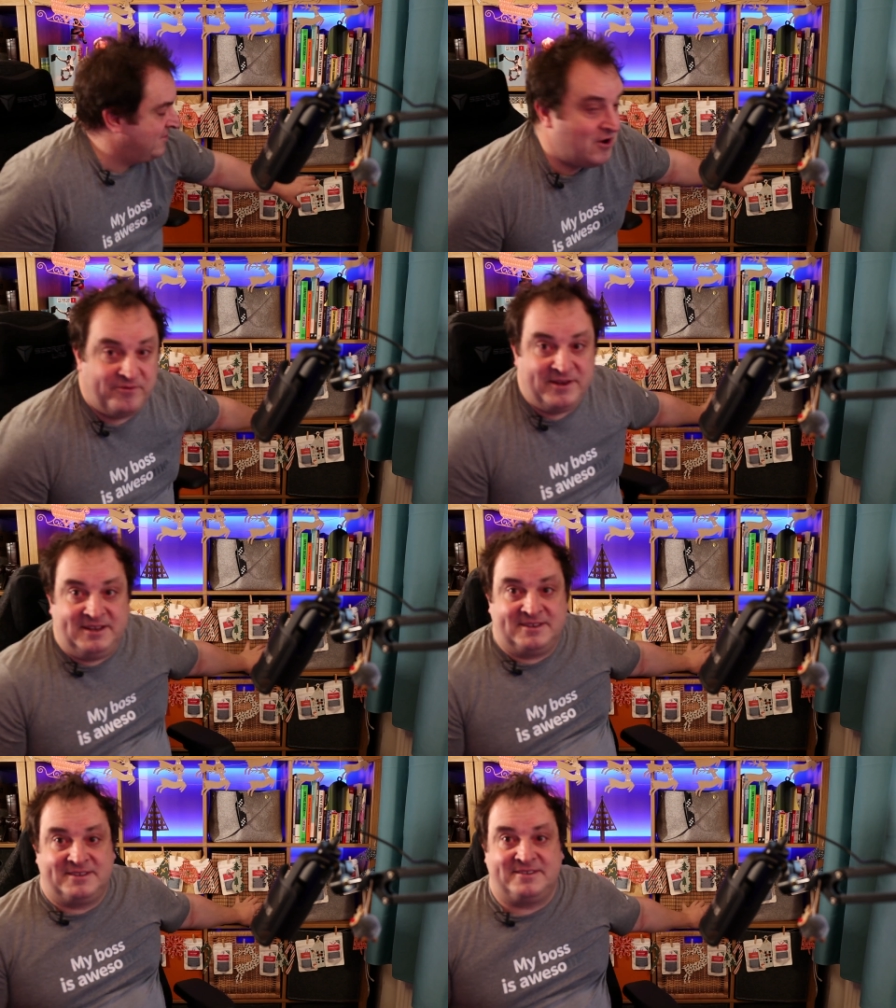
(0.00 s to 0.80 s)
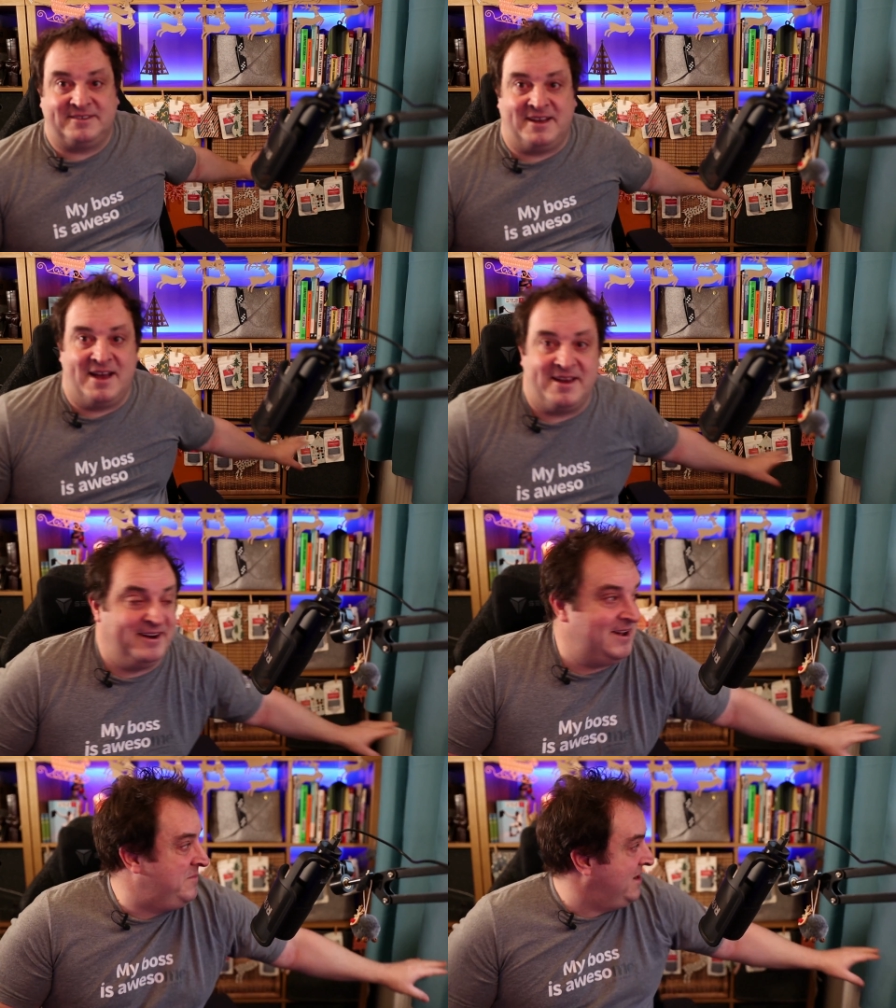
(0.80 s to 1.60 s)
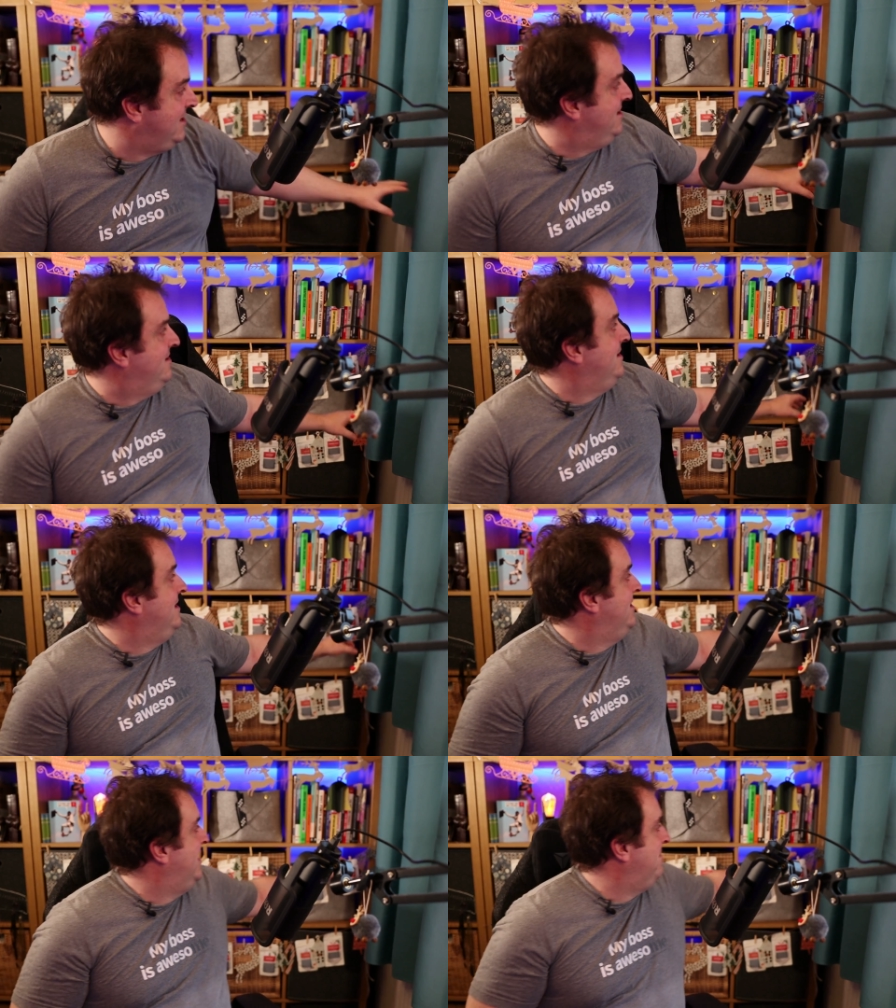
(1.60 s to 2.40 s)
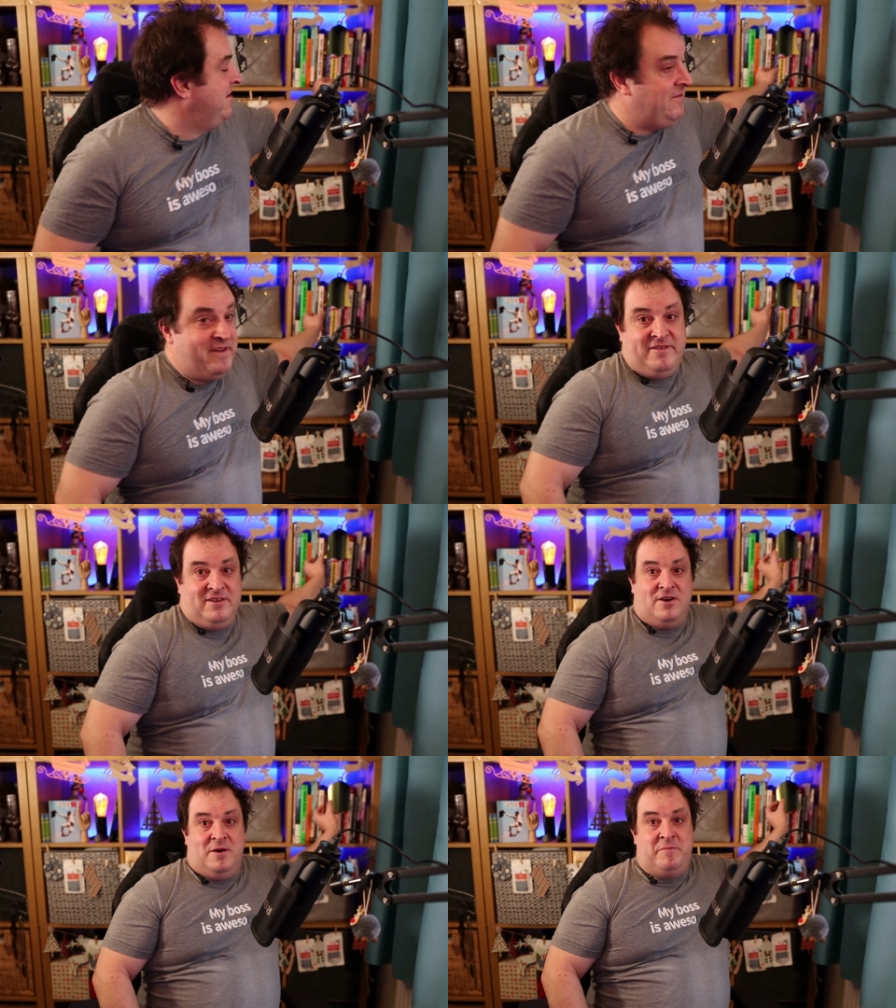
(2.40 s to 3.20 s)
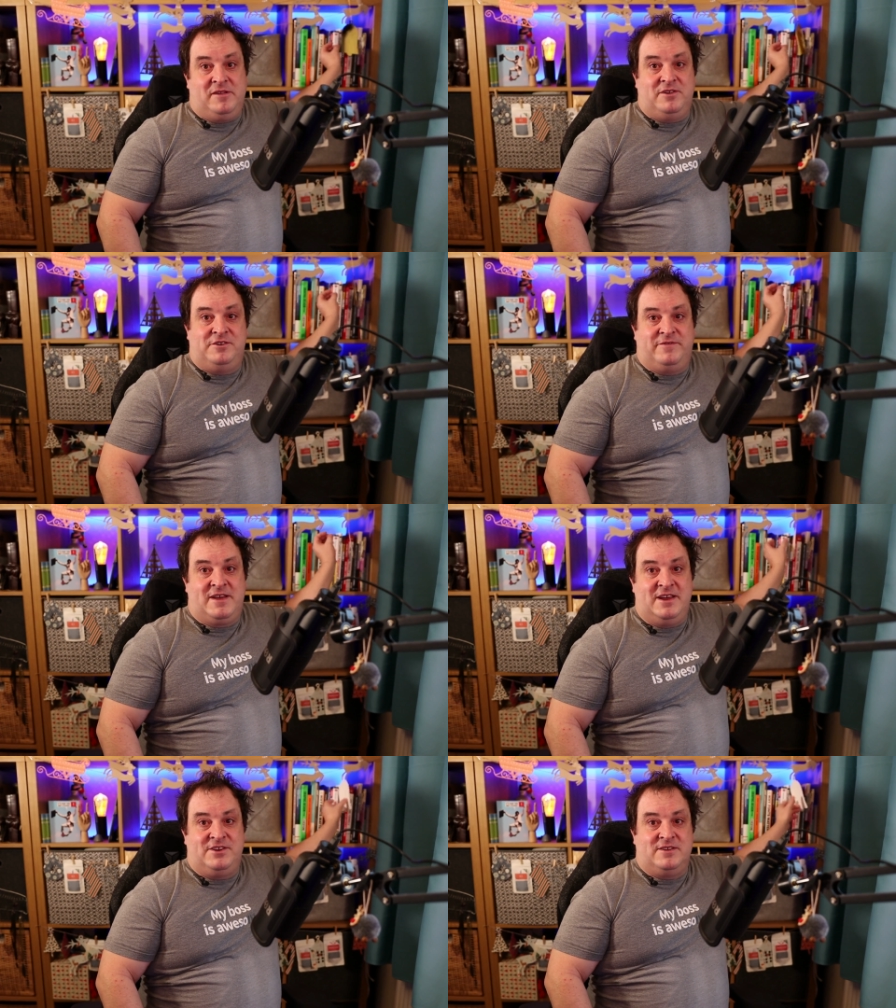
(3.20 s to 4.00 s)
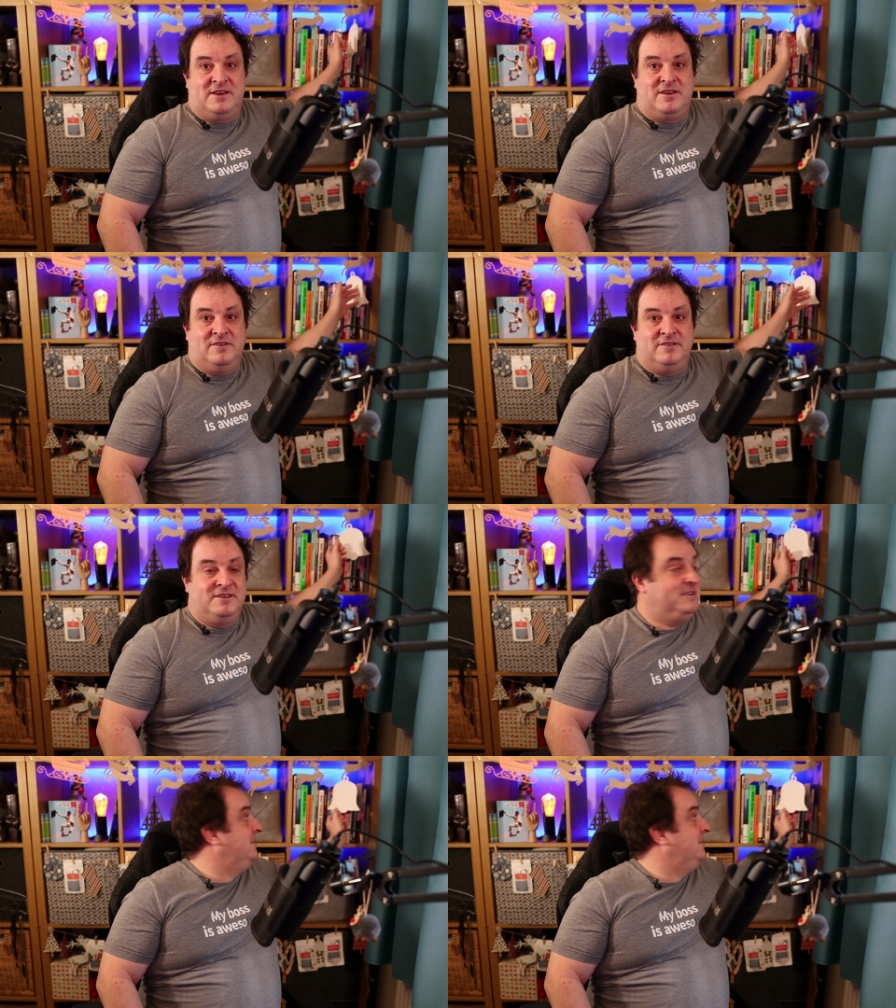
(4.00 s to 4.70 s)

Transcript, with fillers: of coffees hanging up here, and we've even got a bell notification icon.